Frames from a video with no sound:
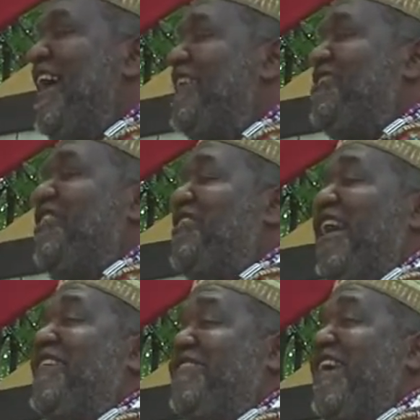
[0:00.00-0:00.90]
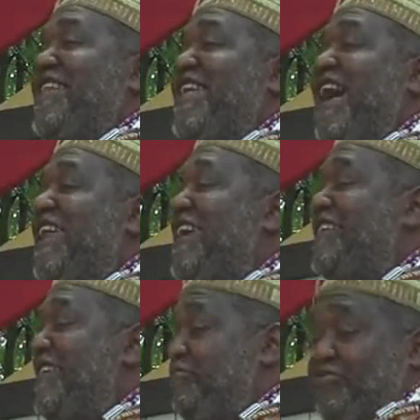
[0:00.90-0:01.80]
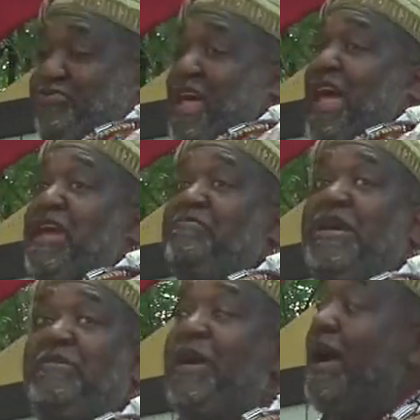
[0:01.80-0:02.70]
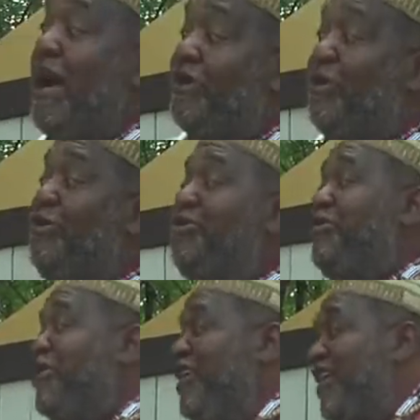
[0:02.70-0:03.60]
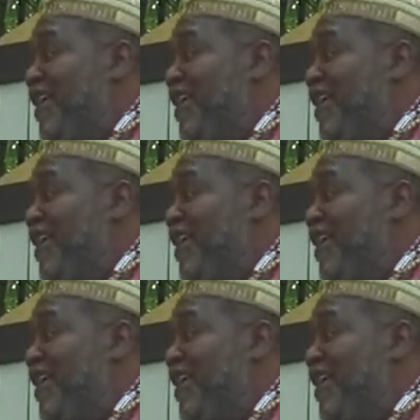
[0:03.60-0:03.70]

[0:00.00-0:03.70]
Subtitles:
As soon as I said that, he said, that ain't me, man. I don't know who you think.